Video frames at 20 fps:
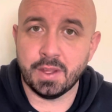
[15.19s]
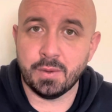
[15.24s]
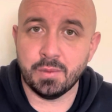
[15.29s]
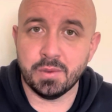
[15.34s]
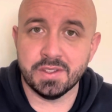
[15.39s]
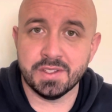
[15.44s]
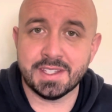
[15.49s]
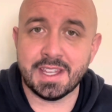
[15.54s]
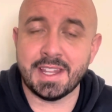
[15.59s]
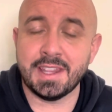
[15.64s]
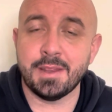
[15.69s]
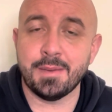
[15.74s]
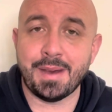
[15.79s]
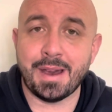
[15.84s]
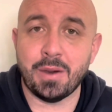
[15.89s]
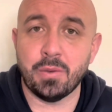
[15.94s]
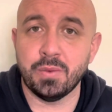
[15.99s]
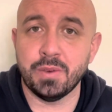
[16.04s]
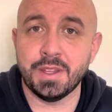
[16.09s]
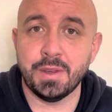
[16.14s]
We'll send them
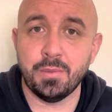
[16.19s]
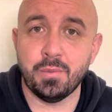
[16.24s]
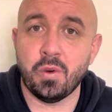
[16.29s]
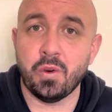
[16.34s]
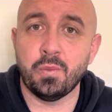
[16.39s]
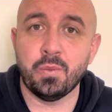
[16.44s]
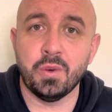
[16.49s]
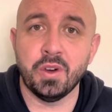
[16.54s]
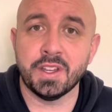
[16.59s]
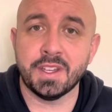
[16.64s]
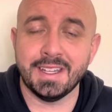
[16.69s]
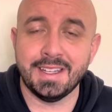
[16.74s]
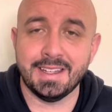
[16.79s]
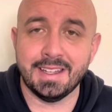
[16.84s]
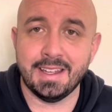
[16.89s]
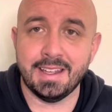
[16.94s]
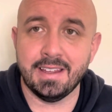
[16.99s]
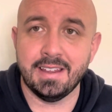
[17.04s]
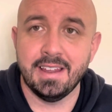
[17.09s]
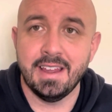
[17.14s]
out within one working
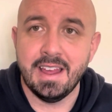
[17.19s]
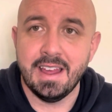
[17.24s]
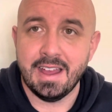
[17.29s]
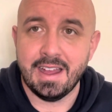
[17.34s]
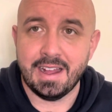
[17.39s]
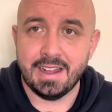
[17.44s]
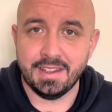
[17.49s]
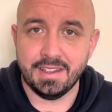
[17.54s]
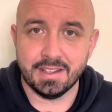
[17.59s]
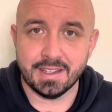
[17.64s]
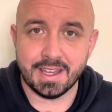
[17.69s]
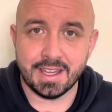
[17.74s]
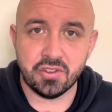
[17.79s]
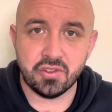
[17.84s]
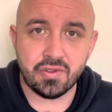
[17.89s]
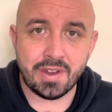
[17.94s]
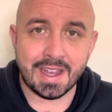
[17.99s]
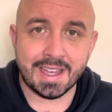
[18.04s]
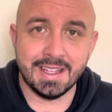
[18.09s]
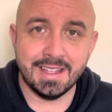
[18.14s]
day and you'll get
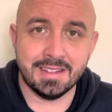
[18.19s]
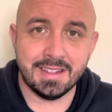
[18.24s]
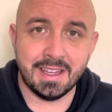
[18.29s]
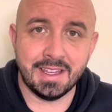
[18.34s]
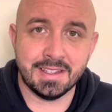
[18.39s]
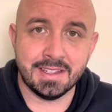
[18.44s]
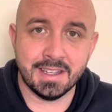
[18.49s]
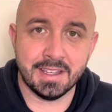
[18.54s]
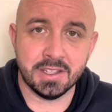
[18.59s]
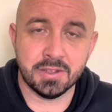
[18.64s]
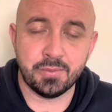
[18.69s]
tracking details.